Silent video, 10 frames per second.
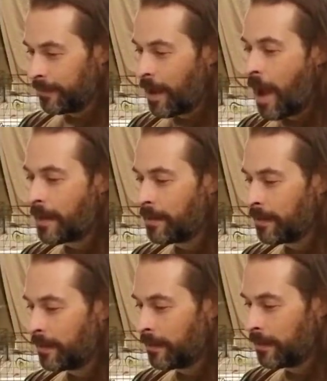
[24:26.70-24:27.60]

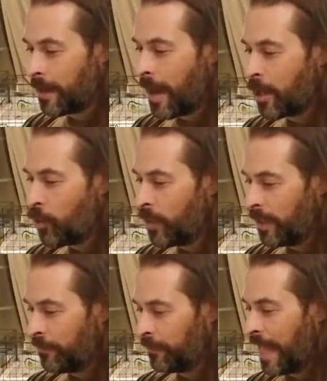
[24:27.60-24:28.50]
Cotton,
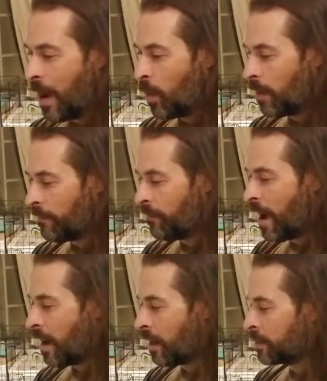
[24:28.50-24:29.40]
Coyote, Flower,
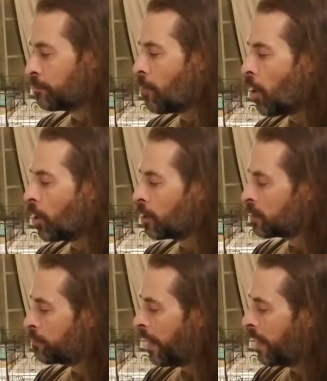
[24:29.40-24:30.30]
Fox,
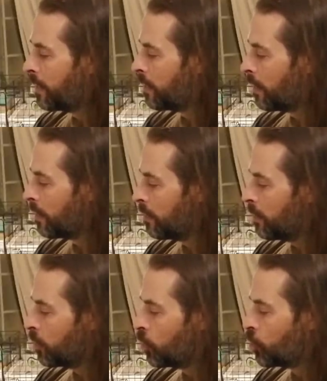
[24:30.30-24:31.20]
Mars, Panda,
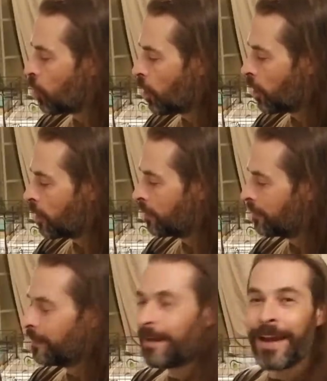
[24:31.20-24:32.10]
Shark.
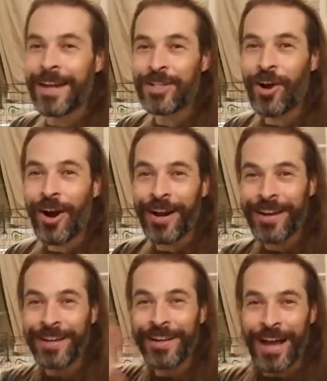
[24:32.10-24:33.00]
Hey
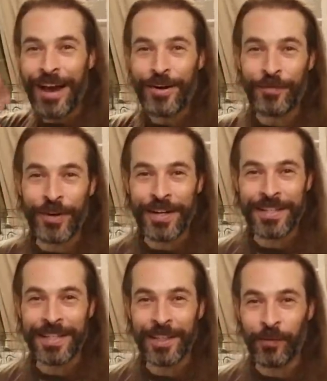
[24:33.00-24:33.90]
Shark! I don't know if you're going
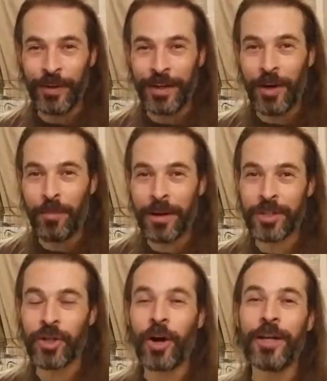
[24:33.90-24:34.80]
to see this video, but
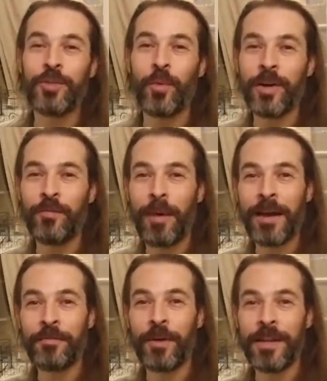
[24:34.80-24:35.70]
Shark is one of
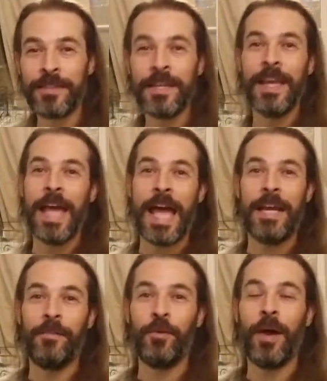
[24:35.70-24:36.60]
my friends,
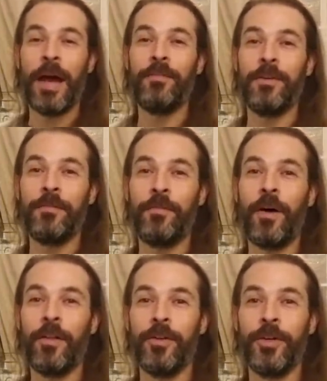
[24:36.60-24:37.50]
and if you haven't
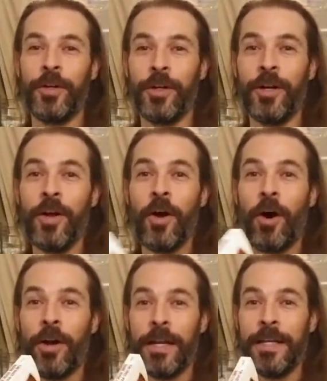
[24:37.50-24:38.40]
followed her
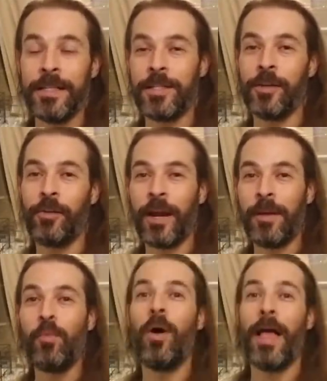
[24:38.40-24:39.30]
on
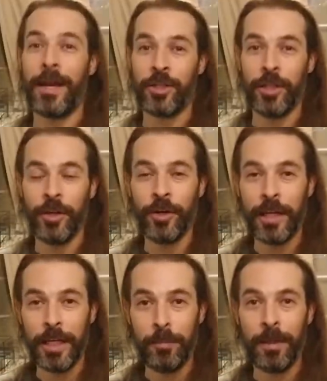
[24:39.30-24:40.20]
Instagram, well actually her
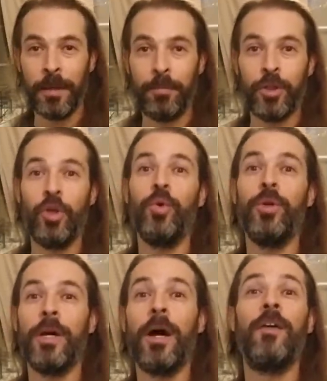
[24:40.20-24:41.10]
guinea pig
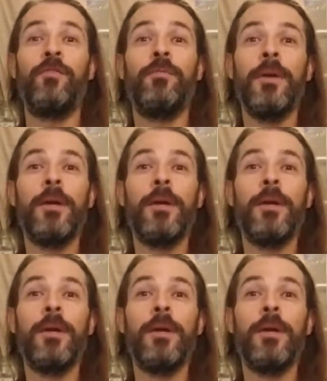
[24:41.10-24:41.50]
Petunia of